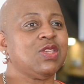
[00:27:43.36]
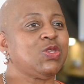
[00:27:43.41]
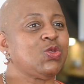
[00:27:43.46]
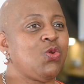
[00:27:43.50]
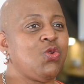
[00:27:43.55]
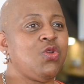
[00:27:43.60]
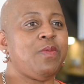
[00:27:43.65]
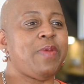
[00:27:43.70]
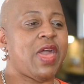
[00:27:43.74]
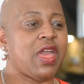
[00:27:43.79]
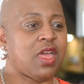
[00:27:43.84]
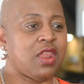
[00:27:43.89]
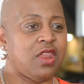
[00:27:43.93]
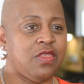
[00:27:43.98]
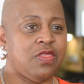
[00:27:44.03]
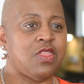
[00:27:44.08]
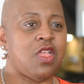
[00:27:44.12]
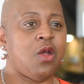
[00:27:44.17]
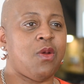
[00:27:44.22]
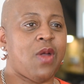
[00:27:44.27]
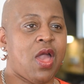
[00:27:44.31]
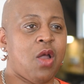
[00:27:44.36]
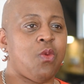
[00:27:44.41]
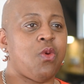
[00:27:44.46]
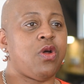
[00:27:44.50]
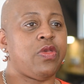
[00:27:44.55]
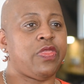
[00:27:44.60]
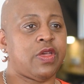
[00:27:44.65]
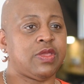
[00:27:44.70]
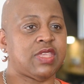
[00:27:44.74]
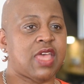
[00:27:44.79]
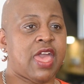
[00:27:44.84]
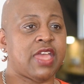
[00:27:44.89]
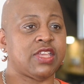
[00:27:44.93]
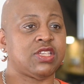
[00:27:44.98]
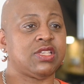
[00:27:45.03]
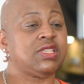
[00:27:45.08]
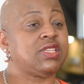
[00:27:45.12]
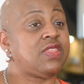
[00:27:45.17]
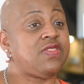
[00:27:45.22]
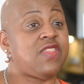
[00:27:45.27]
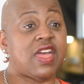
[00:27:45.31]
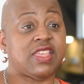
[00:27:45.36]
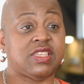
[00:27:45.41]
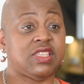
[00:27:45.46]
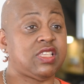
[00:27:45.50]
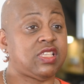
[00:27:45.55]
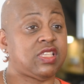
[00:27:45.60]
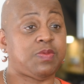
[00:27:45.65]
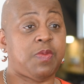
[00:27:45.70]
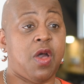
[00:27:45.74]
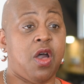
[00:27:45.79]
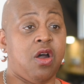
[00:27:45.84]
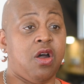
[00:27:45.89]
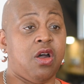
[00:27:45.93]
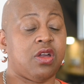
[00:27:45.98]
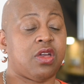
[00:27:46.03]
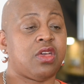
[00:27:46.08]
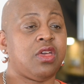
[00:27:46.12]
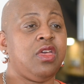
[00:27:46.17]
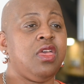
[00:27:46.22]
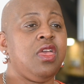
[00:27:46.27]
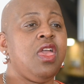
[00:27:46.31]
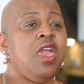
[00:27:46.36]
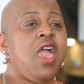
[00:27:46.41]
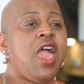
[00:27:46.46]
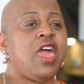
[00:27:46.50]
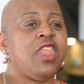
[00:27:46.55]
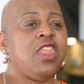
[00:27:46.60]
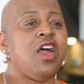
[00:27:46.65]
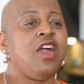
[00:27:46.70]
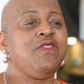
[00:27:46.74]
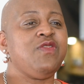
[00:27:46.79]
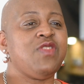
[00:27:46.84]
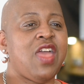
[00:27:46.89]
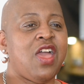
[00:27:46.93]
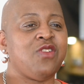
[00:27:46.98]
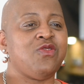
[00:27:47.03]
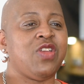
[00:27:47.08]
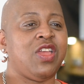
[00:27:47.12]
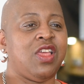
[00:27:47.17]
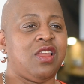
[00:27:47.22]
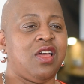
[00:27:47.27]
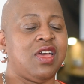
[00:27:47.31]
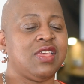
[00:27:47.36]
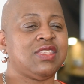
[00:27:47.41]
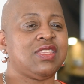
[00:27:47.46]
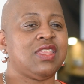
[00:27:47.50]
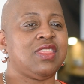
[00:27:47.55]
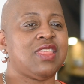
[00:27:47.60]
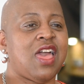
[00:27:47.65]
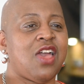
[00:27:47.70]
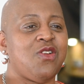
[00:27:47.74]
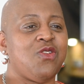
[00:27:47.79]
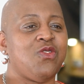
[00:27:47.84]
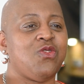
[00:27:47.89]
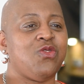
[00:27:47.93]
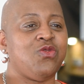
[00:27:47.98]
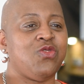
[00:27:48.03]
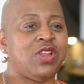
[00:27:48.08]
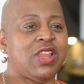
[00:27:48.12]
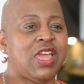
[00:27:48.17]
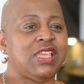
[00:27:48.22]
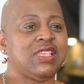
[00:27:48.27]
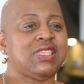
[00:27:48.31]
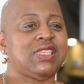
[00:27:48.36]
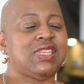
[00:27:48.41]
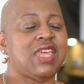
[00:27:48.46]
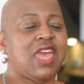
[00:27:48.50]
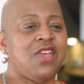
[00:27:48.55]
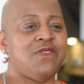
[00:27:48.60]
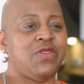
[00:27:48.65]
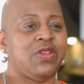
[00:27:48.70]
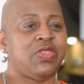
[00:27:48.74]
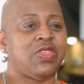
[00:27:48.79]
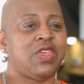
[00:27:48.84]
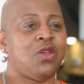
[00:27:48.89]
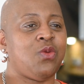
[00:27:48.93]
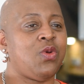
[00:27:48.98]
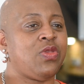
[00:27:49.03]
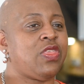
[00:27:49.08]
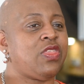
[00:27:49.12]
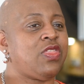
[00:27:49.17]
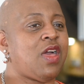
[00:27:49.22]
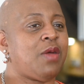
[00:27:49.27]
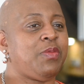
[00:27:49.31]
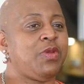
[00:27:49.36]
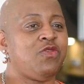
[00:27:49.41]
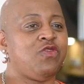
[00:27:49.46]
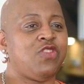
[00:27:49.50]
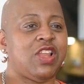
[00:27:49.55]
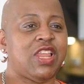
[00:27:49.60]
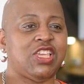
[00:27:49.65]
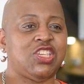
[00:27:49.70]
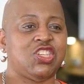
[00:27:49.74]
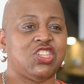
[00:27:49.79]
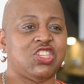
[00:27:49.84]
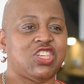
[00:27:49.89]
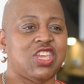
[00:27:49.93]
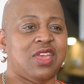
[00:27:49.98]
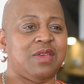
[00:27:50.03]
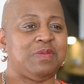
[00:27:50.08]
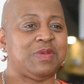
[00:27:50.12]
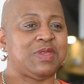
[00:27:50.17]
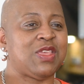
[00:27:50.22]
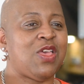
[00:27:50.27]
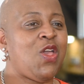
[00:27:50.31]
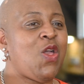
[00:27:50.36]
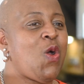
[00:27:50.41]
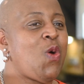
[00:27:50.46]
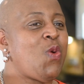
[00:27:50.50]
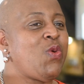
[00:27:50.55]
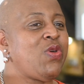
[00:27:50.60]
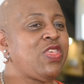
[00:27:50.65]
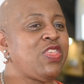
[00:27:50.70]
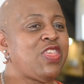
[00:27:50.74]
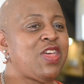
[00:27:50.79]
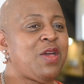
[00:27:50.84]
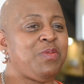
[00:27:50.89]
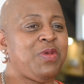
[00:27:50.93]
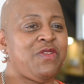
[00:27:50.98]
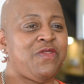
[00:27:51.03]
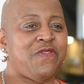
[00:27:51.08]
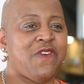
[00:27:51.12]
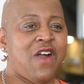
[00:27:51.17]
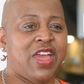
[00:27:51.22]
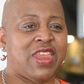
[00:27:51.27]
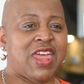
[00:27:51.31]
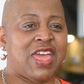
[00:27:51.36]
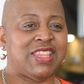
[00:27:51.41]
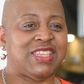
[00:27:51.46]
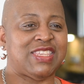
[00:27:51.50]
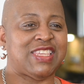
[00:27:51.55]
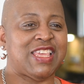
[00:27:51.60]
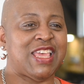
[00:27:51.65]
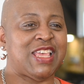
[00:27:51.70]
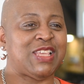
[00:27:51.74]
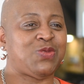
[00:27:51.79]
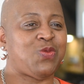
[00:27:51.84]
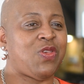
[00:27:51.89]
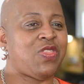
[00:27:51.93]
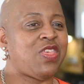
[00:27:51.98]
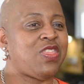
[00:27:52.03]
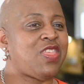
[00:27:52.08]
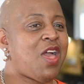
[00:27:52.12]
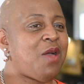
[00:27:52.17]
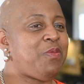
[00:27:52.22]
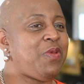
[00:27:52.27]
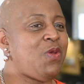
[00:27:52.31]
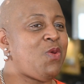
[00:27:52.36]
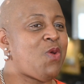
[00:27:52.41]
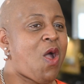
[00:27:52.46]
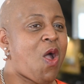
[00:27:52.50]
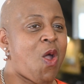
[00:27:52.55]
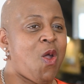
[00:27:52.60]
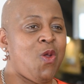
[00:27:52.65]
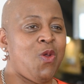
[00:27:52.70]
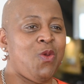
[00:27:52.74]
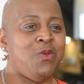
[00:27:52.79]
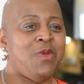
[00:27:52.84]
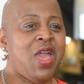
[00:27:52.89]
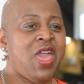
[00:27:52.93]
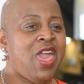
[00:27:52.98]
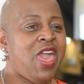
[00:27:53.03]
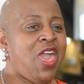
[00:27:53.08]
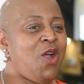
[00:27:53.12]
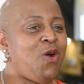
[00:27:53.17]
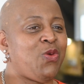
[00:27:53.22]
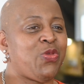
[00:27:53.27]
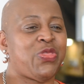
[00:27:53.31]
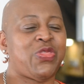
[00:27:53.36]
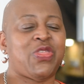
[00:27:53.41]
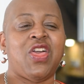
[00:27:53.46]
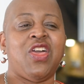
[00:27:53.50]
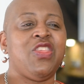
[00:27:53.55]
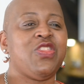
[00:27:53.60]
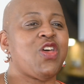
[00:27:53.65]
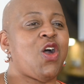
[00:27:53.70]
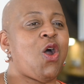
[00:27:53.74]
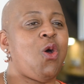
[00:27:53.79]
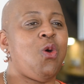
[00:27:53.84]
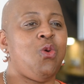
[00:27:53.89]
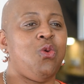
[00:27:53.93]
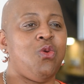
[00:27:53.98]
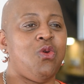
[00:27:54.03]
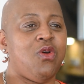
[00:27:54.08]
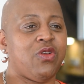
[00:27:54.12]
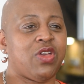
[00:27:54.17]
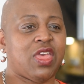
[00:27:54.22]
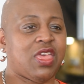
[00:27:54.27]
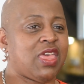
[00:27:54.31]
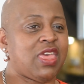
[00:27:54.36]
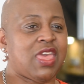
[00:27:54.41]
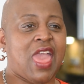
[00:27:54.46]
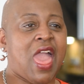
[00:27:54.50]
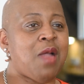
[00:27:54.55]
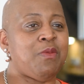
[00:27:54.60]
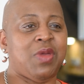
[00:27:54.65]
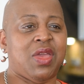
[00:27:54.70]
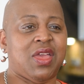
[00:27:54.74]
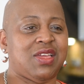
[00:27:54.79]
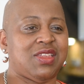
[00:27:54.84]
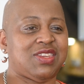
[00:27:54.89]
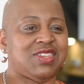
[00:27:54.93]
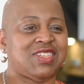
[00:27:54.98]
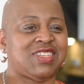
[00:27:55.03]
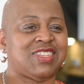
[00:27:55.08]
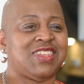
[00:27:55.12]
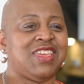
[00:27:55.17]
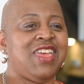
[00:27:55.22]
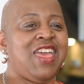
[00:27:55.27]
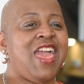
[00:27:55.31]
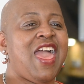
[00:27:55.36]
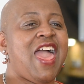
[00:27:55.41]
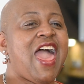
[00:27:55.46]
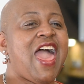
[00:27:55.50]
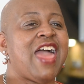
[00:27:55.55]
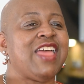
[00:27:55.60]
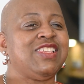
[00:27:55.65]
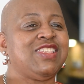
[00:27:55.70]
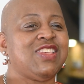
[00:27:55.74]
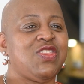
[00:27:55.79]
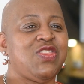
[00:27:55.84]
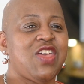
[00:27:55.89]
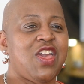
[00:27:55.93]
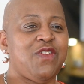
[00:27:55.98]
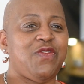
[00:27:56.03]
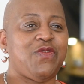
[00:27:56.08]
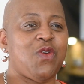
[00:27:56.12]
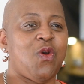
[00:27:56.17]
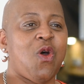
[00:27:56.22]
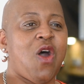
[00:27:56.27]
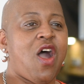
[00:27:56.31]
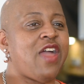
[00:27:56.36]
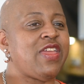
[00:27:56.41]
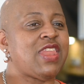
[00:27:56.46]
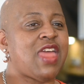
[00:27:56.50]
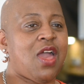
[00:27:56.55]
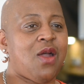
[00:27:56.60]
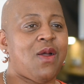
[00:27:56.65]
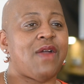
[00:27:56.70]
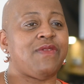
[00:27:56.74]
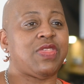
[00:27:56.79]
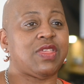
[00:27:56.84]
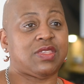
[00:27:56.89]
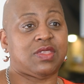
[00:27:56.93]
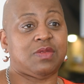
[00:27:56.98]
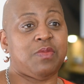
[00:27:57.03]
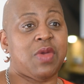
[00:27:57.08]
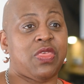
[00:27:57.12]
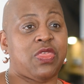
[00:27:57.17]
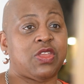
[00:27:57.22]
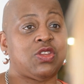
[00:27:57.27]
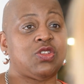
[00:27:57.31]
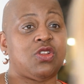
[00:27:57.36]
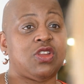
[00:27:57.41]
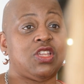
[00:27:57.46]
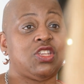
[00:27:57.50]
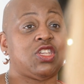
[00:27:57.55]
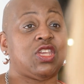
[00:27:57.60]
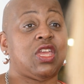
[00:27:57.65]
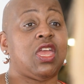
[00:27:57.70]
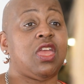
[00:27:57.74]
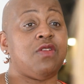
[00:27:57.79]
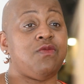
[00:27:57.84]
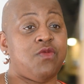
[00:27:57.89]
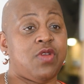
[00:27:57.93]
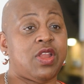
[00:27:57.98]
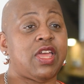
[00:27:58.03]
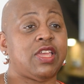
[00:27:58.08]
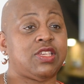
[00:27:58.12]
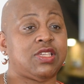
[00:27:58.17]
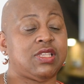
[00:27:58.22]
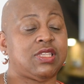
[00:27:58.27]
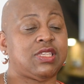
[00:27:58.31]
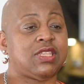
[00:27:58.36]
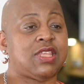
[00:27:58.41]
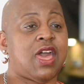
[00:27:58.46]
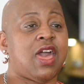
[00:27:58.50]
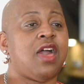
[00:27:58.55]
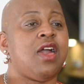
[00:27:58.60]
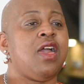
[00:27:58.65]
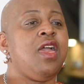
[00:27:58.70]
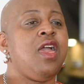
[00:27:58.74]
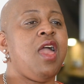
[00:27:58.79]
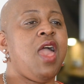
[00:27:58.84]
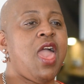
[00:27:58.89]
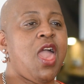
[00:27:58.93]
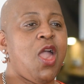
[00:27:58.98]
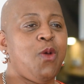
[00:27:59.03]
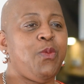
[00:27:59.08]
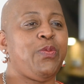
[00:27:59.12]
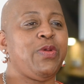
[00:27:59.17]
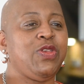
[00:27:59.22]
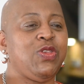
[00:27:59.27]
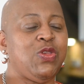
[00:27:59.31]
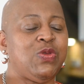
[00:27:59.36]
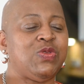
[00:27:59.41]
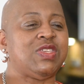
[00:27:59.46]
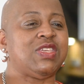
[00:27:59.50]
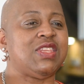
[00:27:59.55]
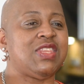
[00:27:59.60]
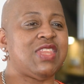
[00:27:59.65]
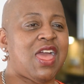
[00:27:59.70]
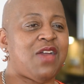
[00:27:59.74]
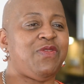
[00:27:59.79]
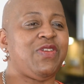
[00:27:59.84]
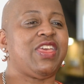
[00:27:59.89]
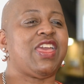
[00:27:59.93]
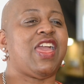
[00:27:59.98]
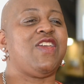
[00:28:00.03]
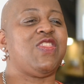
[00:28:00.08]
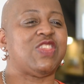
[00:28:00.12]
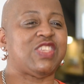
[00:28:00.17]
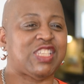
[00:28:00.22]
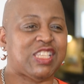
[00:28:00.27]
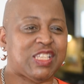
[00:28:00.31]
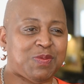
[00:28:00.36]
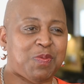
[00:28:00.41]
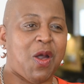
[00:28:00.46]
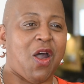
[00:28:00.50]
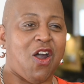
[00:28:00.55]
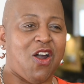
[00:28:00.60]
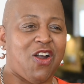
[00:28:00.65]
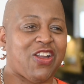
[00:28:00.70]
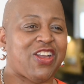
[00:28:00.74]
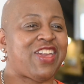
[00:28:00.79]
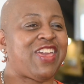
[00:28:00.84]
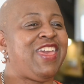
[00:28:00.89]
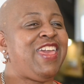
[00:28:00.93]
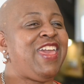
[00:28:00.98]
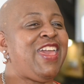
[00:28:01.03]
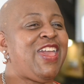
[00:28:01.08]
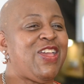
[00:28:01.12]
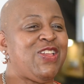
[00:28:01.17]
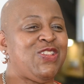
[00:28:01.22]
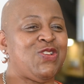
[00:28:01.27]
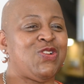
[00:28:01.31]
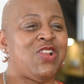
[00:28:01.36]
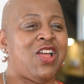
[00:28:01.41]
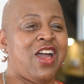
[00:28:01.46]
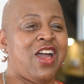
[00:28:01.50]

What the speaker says: So it's all about kind of know-how, what are those actions? And that's the spark. And I've now realised that that relates to everything, whether that be relationships, whether that be finances, whether that be home, health, the whole gamut. And so therefore, I now have this methodology in relation to that, helping you to navigate the spark in your